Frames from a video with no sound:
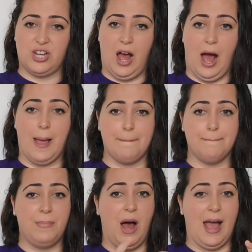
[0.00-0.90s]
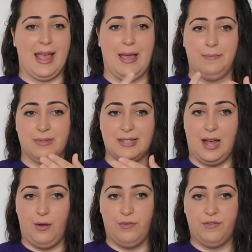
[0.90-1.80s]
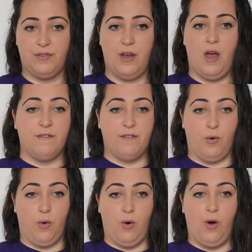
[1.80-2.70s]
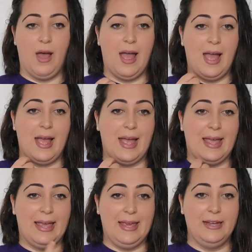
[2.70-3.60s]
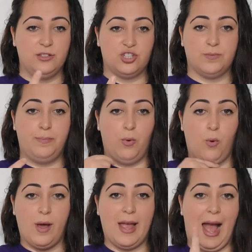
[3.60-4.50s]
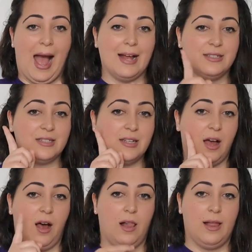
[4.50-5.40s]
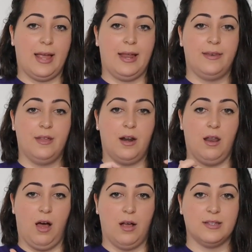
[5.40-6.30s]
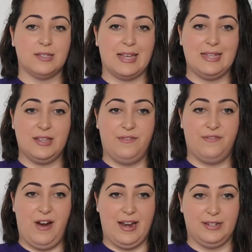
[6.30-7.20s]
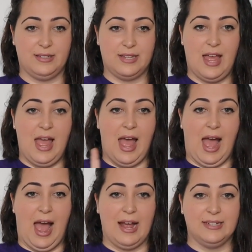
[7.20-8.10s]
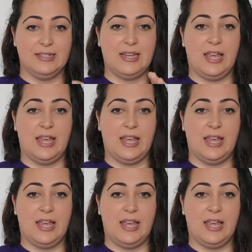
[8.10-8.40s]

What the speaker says: time by himself, for each boy and girl in the class is a friend, and